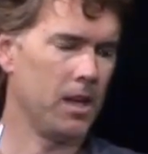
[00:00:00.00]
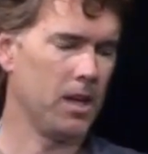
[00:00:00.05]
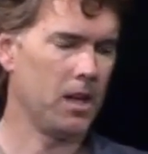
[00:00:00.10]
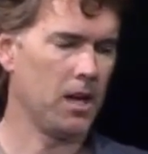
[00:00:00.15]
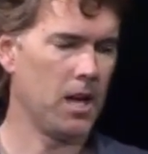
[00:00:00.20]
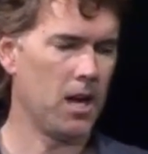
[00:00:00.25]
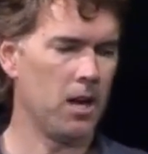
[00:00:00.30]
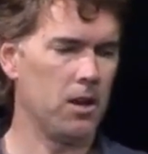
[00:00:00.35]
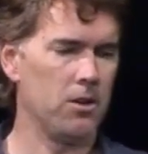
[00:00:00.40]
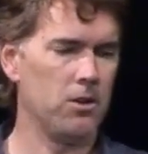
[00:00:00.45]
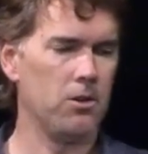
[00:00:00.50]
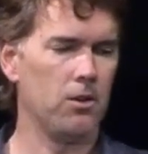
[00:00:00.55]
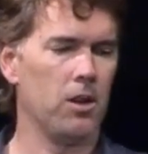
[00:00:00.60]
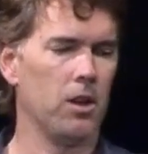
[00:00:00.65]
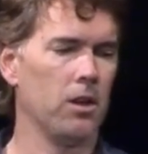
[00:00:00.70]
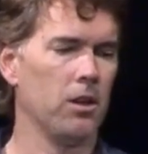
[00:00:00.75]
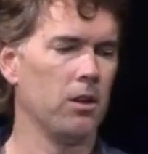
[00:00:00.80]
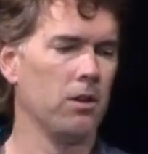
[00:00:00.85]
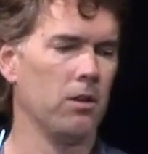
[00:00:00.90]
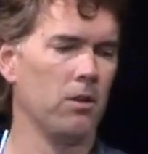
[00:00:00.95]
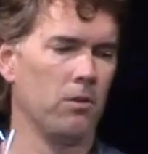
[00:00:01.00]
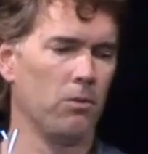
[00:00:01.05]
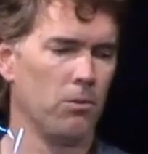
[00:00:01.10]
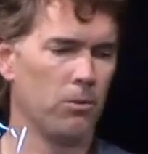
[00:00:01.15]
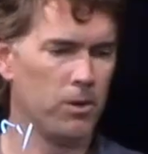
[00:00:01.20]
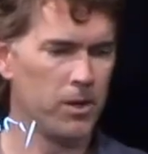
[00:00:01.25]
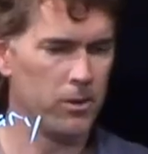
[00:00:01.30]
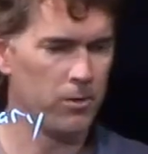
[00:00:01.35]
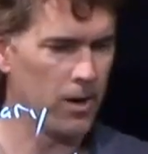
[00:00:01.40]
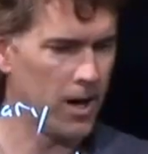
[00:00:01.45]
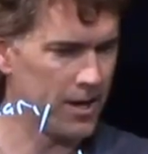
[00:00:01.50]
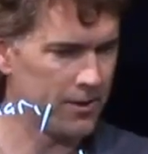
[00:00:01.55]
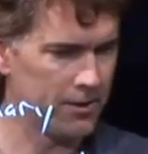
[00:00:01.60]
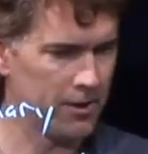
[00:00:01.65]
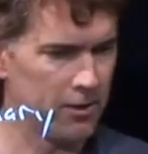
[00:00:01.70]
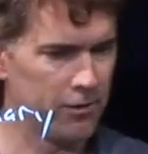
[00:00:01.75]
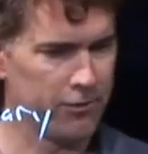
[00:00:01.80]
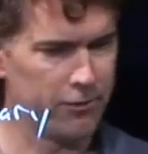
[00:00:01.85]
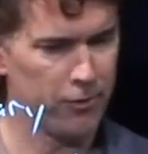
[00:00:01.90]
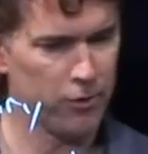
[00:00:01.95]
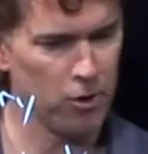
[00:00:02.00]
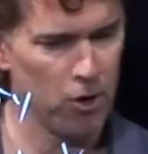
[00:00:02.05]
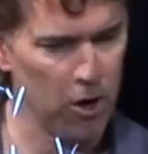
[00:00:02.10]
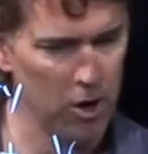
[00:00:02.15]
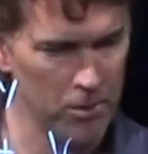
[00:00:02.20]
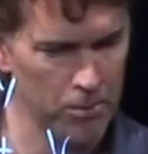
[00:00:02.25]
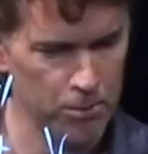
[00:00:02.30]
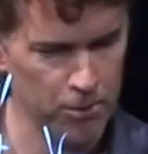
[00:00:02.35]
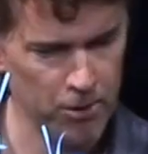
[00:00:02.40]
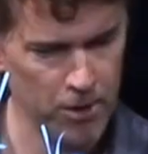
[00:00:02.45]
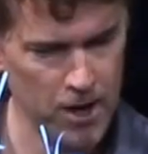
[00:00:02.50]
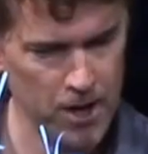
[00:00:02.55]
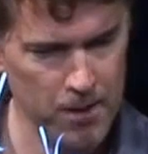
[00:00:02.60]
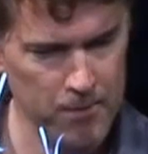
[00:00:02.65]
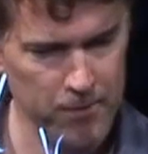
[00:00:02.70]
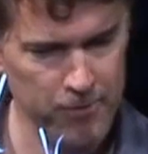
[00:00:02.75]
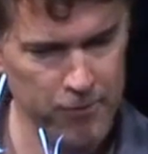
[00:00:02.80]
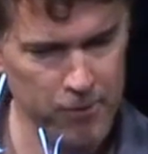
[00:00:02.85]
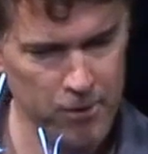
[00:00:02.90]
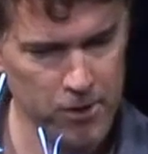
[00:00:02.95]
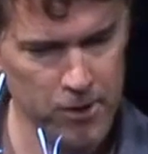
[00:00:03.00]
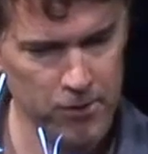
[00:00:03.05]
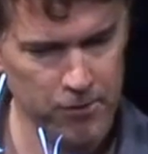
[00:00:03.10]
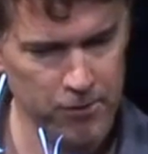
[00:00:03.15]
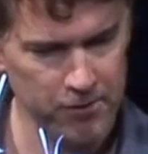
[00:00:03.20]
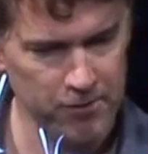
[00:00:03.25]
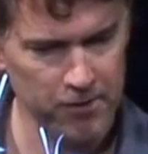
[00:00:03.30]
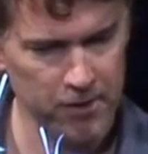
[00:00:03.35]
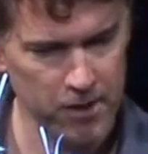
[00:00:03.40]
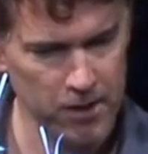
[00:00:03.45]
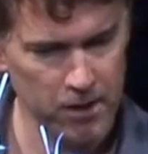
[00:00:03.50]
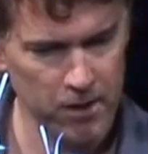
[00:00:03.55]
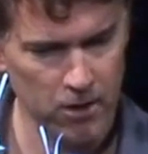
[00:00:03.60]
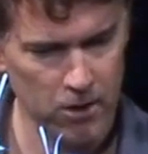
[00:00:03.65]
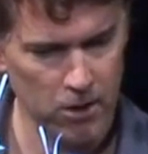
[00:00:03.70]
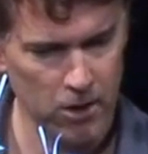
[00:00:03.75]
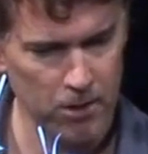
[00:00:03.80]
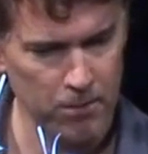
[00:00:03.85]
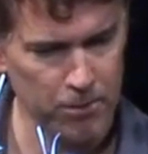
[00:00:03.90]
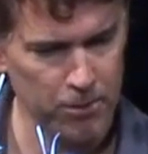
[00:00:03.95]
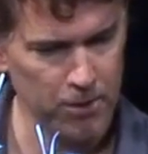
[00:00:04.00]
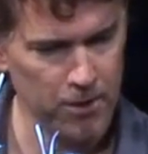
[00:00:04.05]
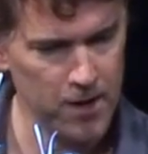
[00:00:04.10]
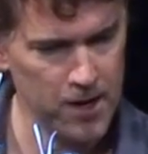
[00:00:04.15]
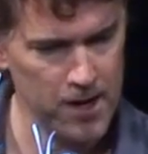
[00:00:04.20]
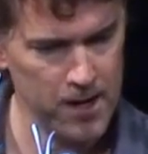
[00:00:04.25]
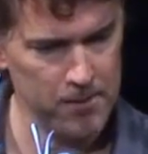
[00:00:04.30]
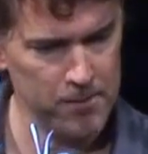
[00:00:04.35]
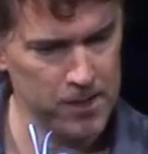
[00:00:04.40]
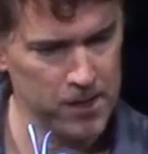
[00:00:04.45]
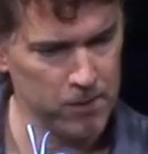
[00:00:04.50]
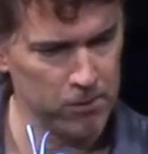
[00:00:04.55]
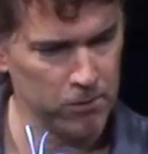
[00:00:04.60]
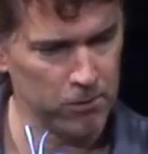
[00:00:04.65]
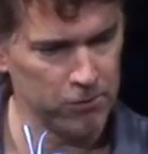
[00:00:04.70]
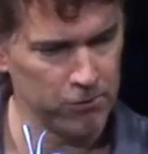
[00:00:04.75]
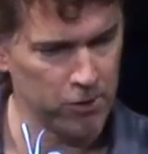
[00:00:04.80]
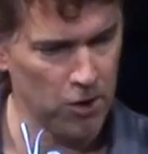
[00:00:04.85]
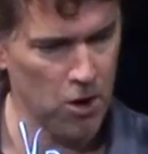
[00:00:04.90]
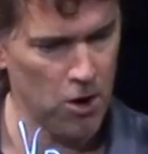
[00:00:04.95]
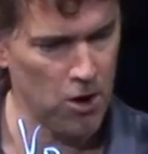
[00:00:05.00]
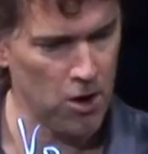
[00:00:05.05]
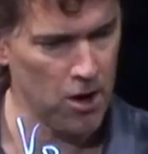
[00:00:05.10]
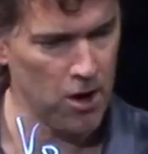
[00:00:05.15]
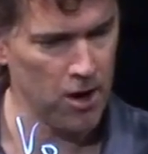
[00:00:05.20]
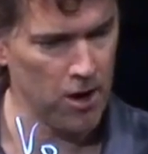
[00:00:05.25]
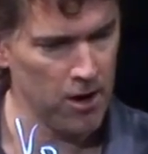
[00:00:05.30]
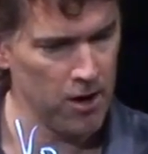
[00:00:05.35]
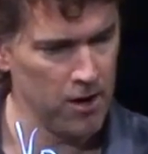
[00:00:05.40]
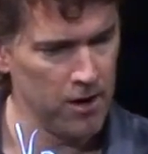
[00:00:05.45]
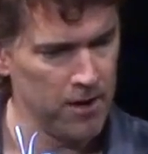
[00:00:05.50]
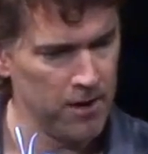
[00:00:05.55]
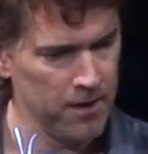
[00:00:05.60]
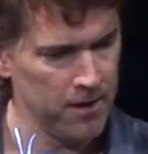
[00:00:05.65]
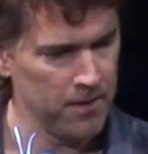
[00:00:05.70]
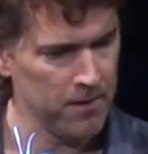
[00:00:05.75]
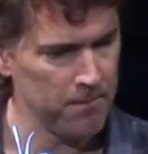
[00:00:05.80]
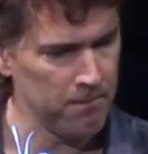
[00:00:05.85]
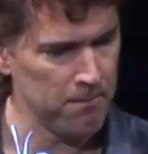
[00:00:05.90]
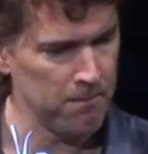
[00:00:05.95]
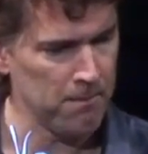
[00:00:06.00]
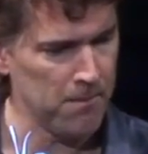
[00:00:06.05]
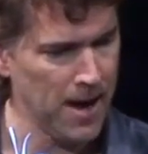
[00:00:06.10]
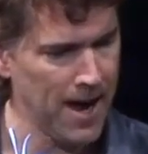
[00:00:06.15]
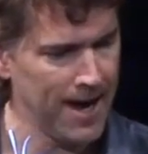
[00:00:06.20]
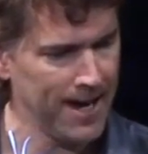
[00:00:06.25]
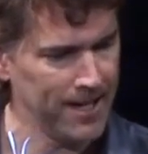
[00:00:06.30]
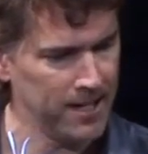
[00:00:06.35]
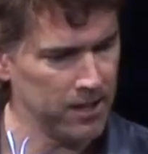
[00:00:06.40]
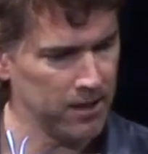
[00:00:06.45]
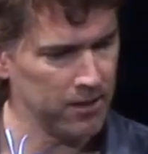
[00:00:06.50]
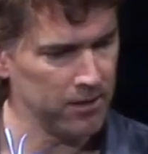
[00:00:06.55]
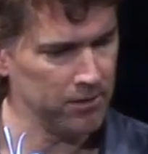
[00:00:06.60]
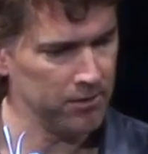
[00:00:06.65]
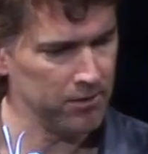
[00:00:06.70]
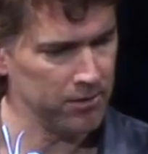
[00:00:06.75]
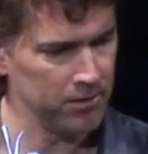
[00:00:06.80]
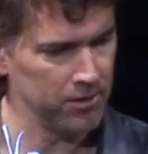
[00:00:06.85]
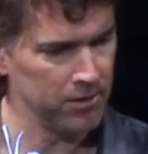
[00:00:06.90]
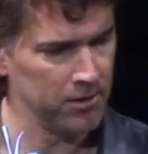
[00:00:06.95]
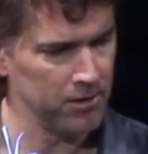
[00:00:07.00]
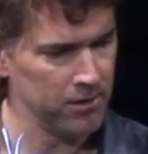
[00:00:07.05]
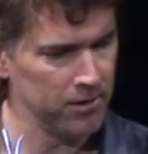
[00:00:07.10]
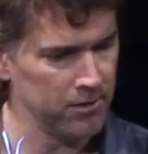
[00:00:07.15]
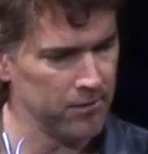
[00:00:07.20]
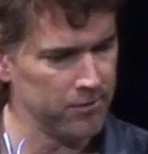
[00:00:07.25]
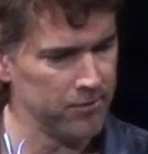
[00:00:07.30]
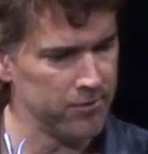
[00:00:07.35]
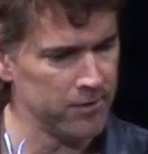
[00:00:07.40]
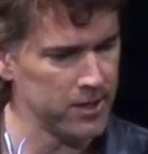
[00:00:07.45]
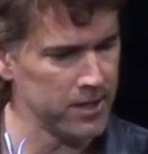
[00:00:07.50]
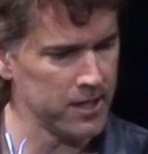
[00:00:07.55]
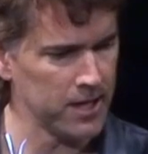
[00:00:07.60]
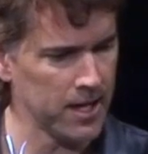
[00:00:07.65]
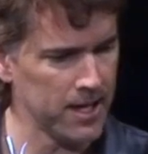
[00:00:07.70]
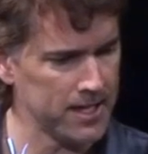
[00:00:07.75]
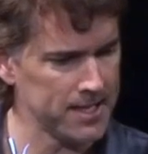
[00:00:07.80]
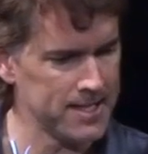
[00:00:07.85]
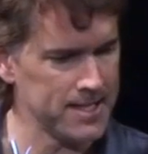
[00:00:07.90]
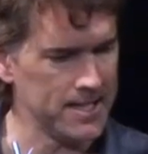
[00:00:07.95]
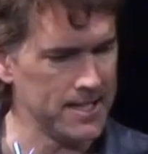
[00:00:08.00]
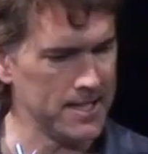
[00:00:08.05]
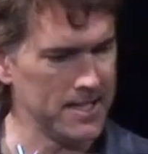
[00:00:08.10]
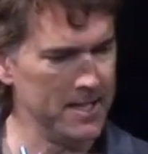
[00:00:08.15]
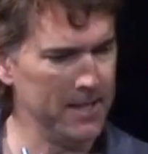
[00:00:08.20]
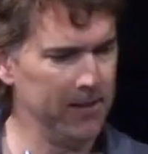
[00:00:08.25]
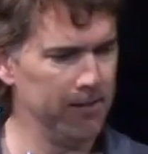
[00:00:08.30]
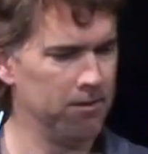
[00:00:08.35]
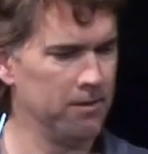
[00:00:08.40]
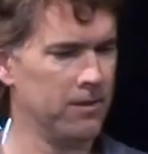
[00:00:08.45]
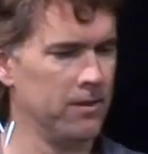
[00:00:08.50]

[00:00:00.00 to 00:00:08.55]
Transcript: And now you can rewrite this for r prime if you're interested. r prime equals r minus v dot t.